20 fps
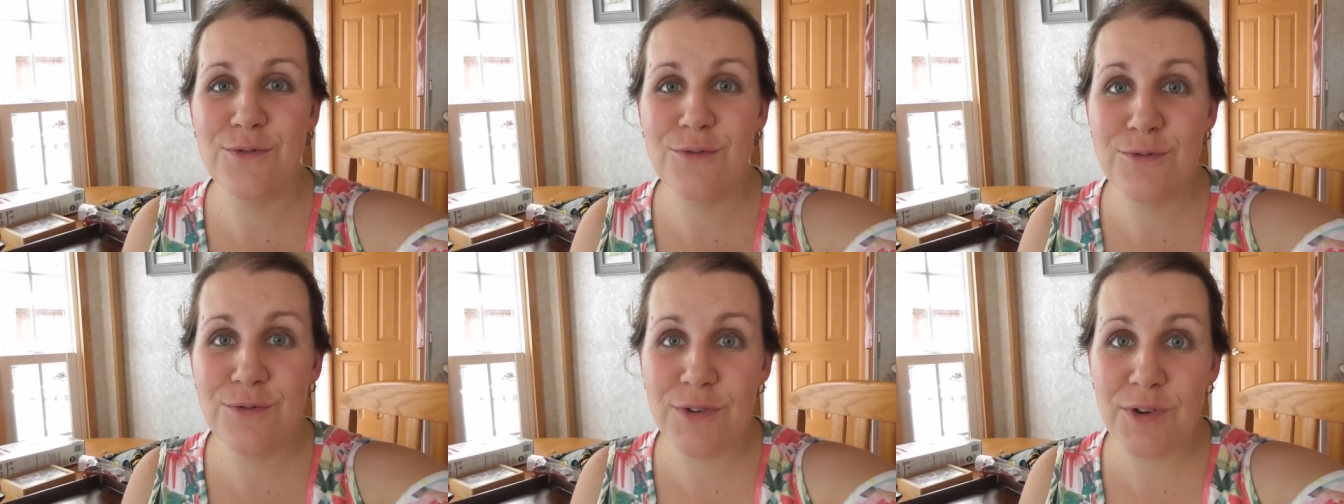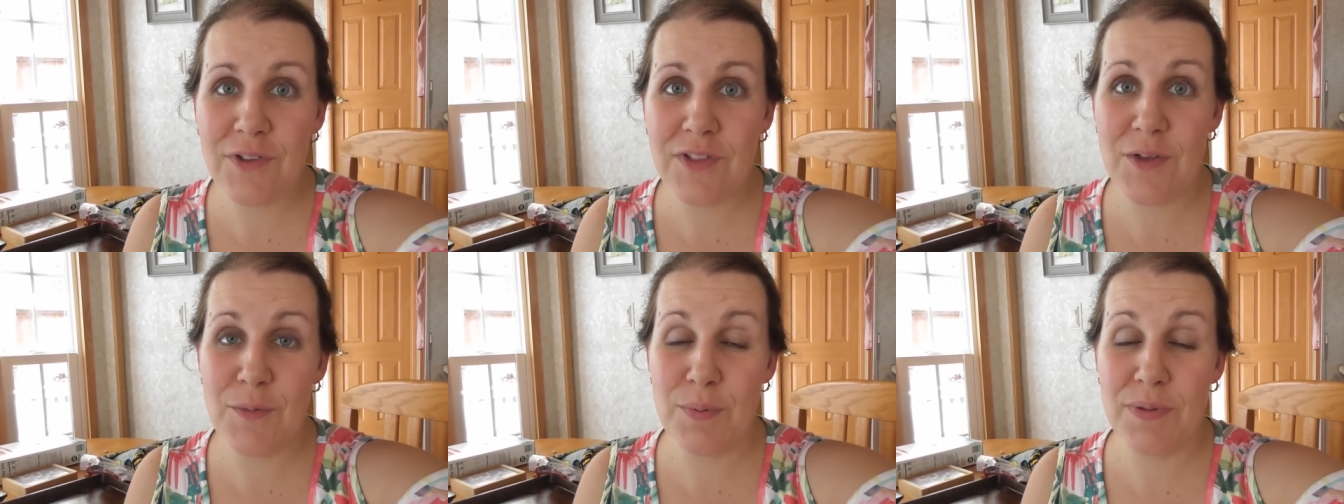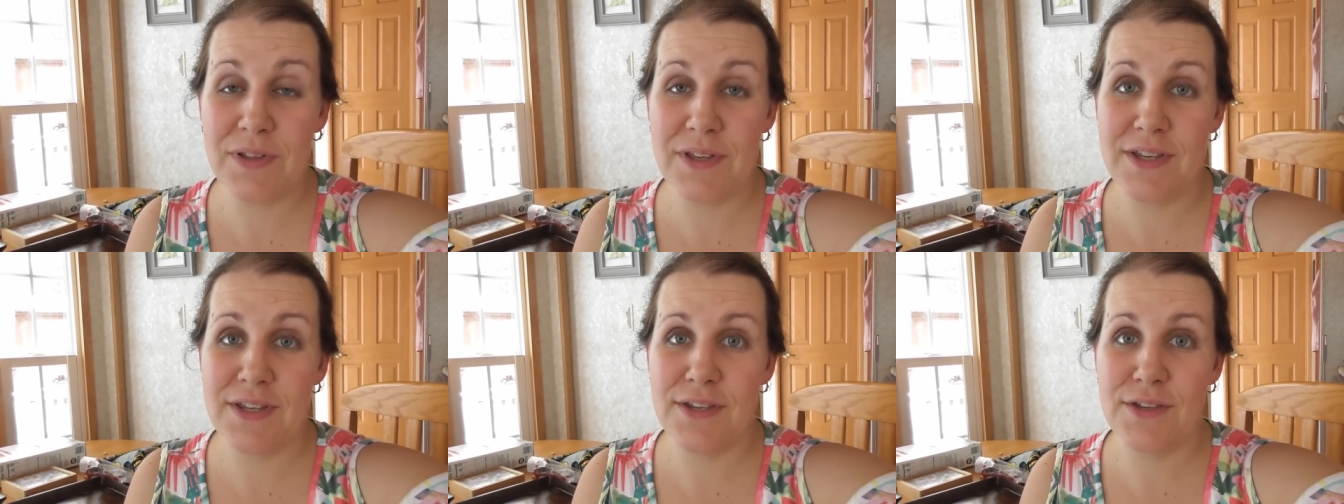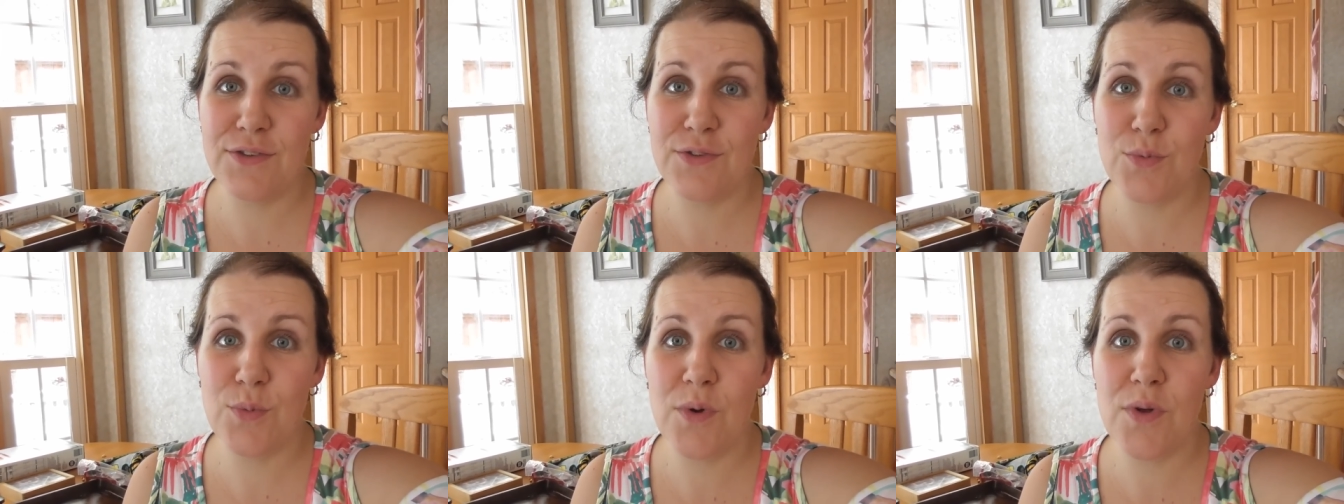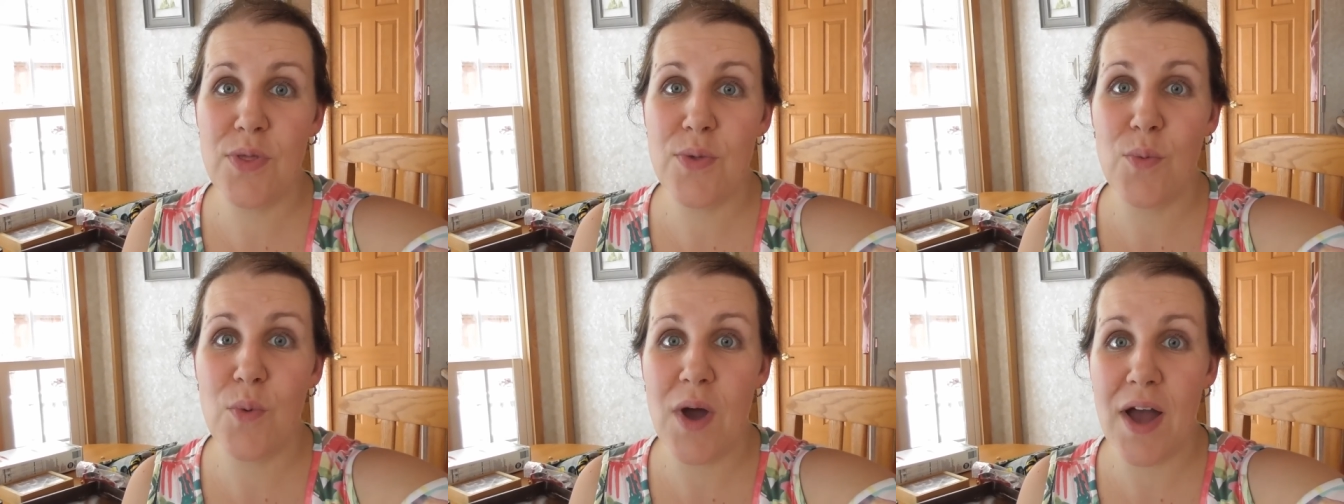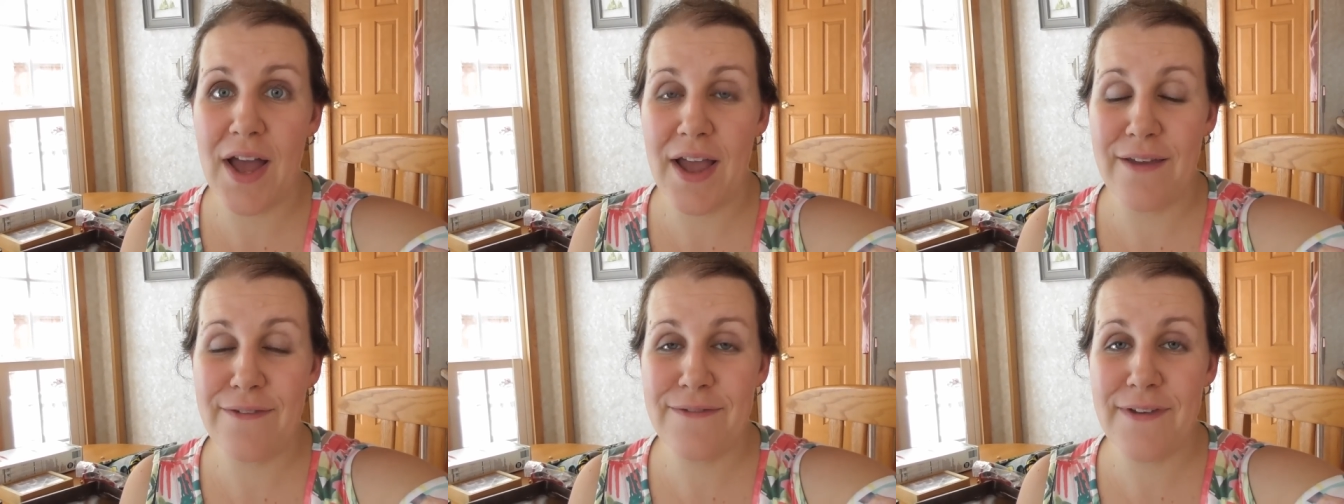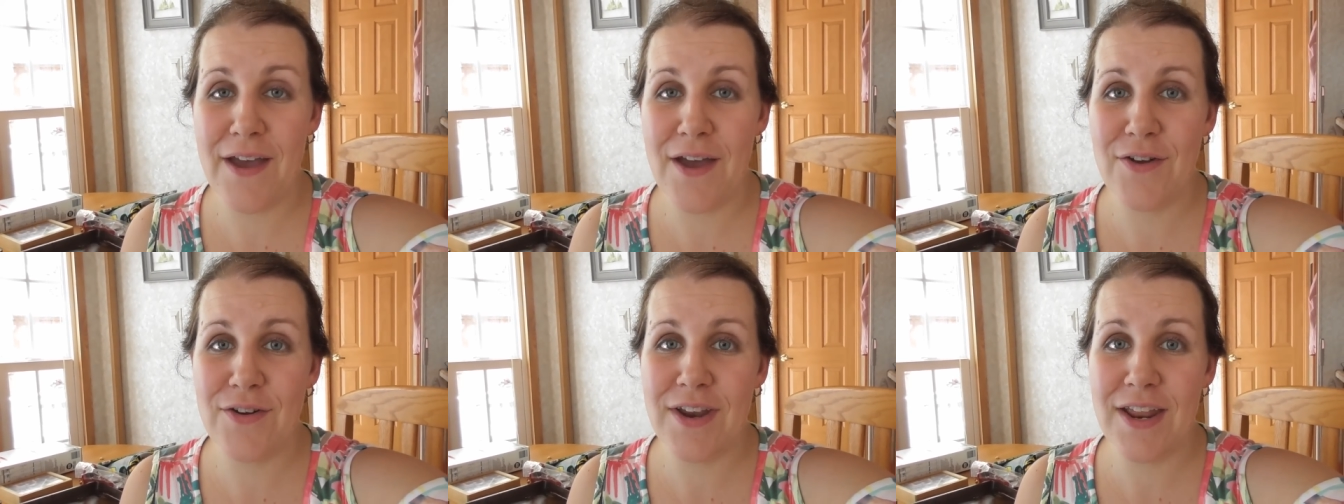really pleased with what I
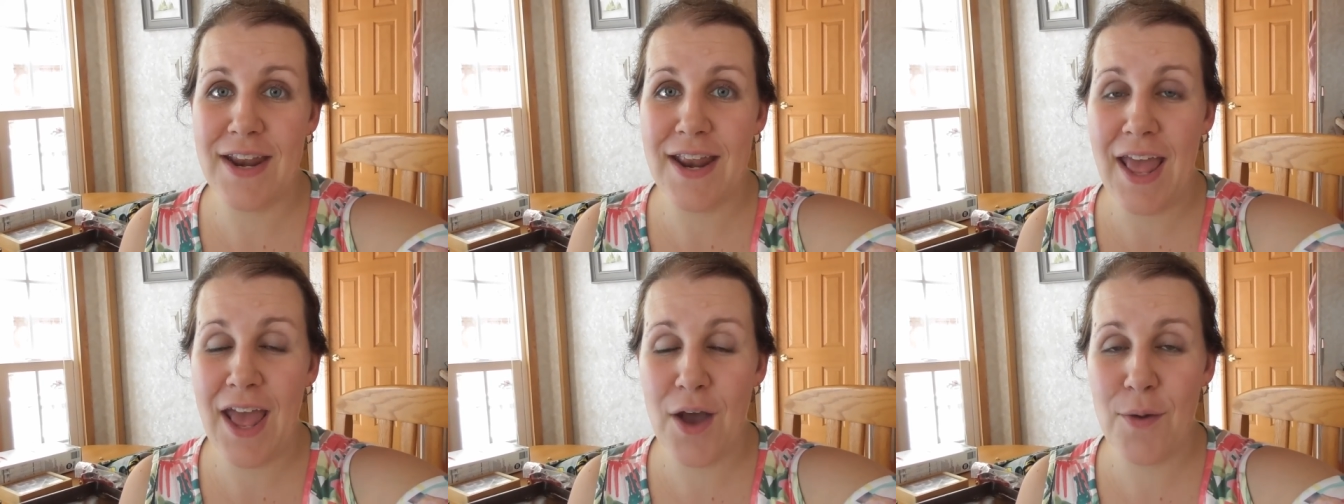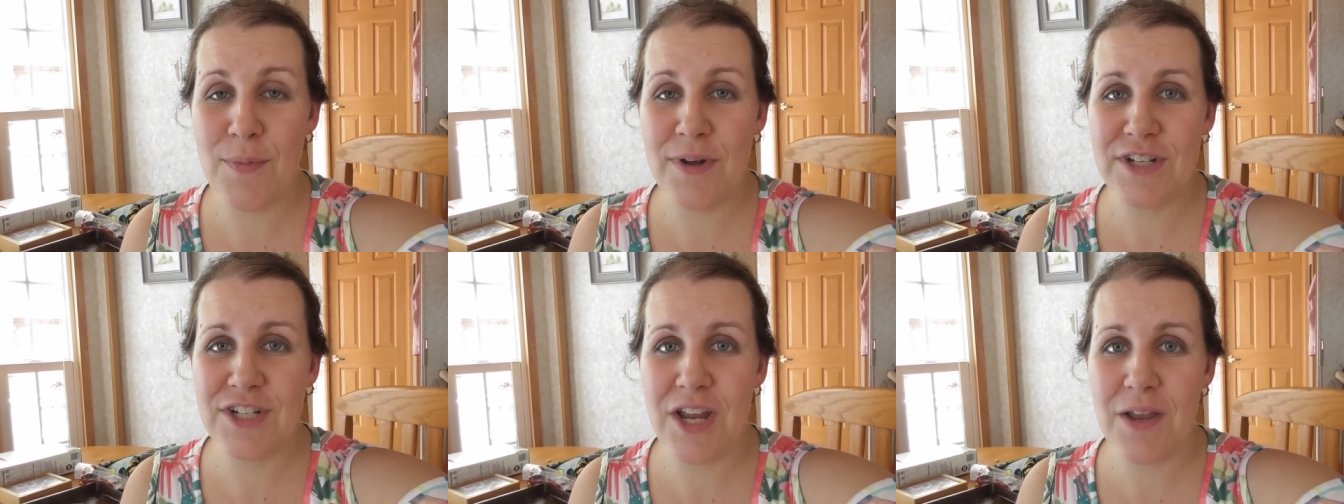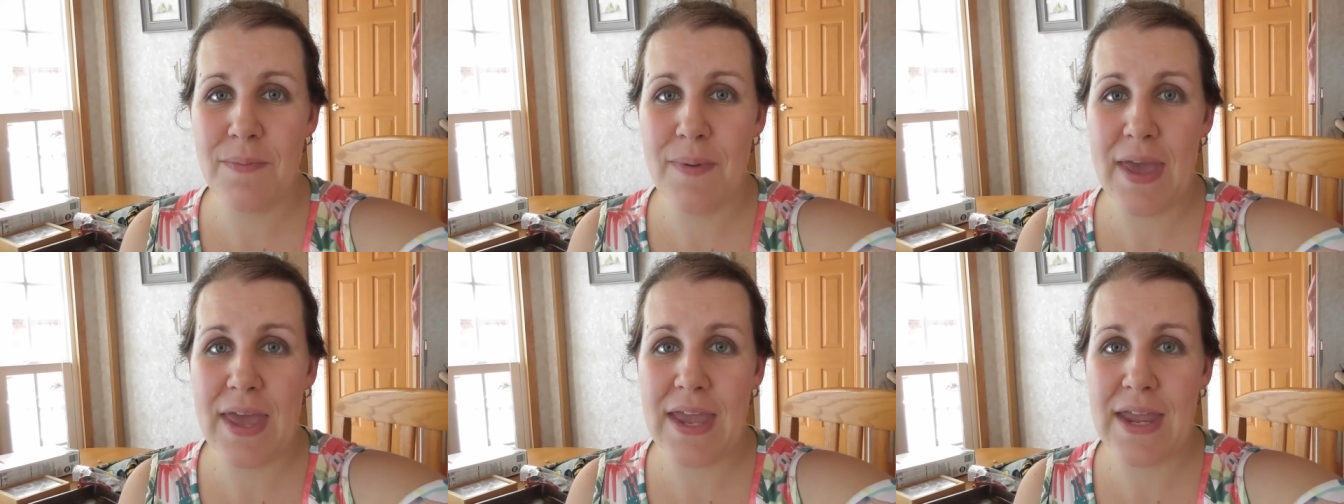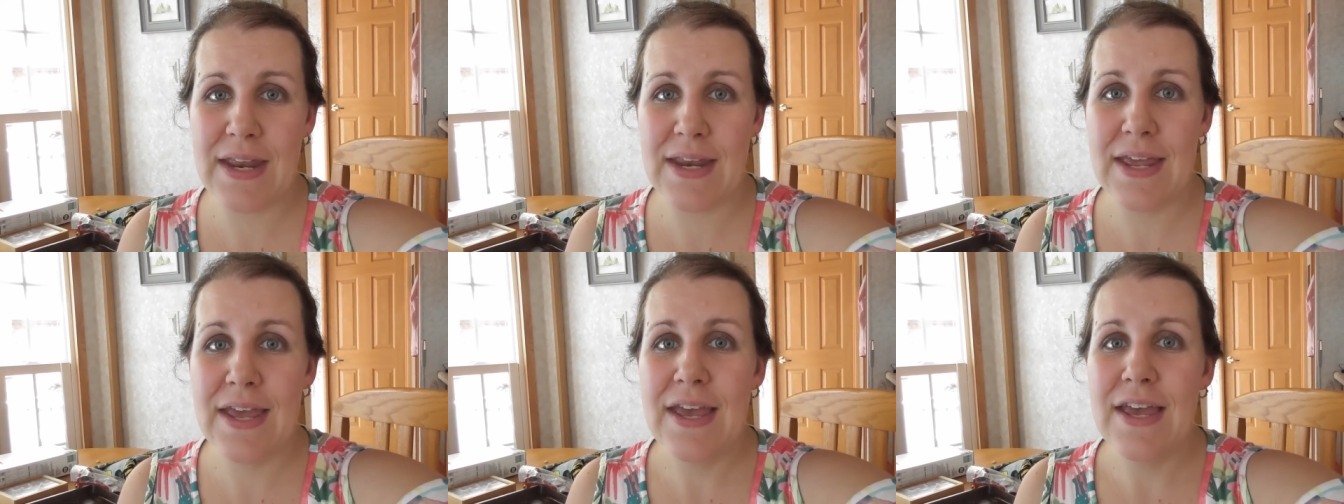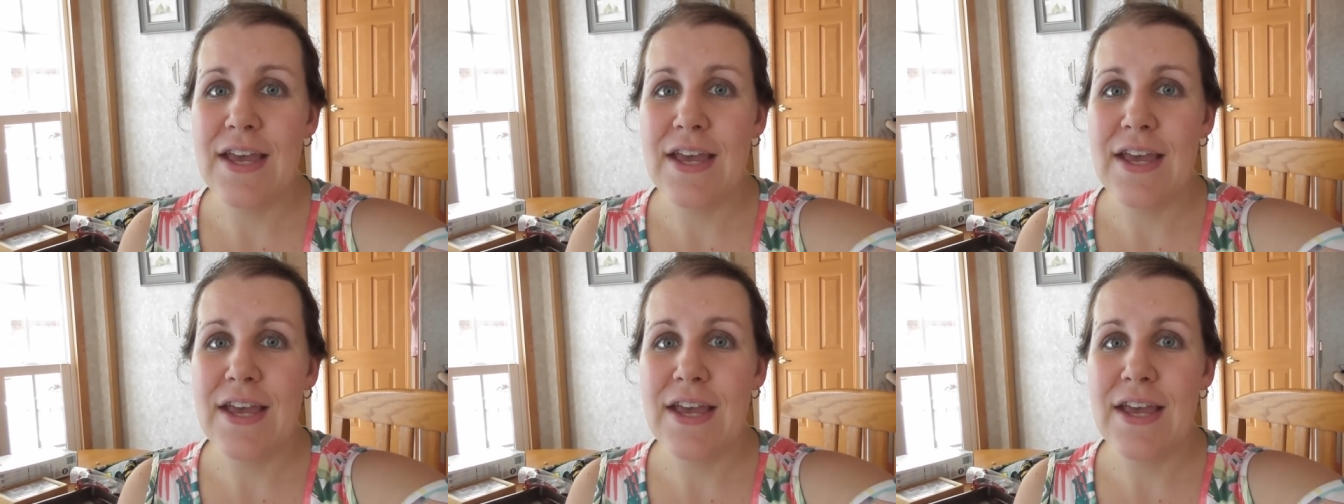found and how much I paid.